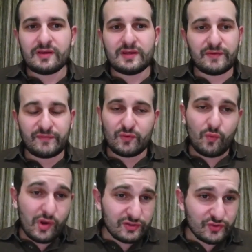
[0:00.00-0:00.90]
If you
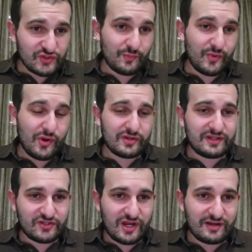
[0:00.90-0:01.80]
want to support the
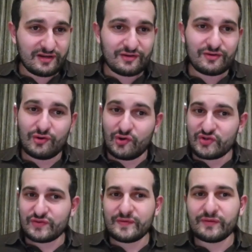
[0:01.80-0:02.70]
channel,
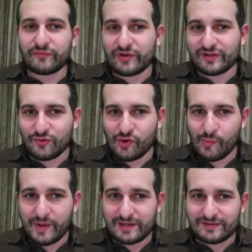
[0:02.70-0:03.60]
also feel free to
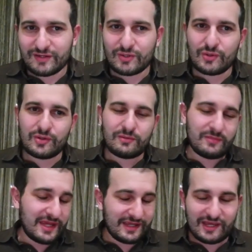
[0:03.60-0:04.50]
comment.
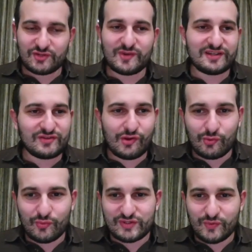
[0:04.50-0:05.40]
Engagement is
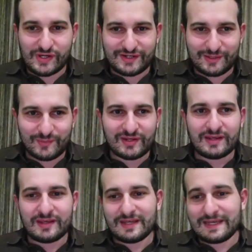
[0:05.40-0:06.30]
always welcomed.
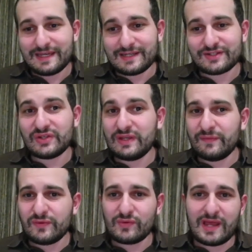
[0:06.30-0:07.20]
And
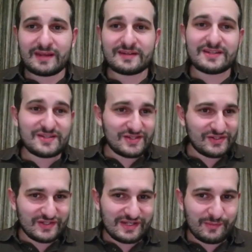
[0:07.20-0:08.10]
if you like this
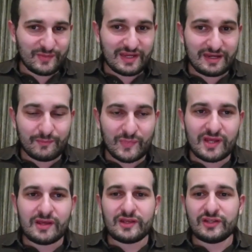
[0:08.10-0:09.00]
Sicilian game,
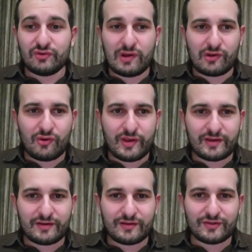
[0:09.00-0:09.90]
you are
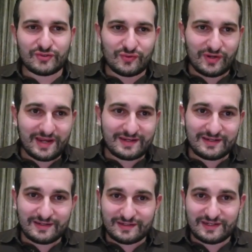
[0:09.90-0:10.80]
going to like
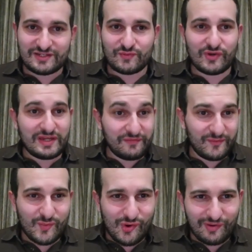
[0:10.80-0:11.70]
this one even
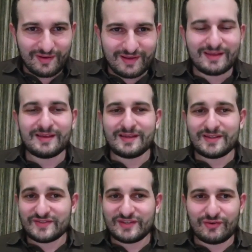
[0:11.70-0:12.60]
more.
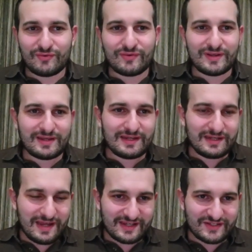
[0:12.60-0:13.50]
See you in the
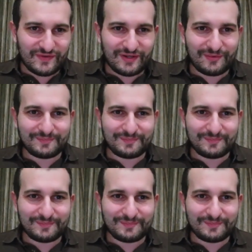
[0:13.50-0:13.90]
next video.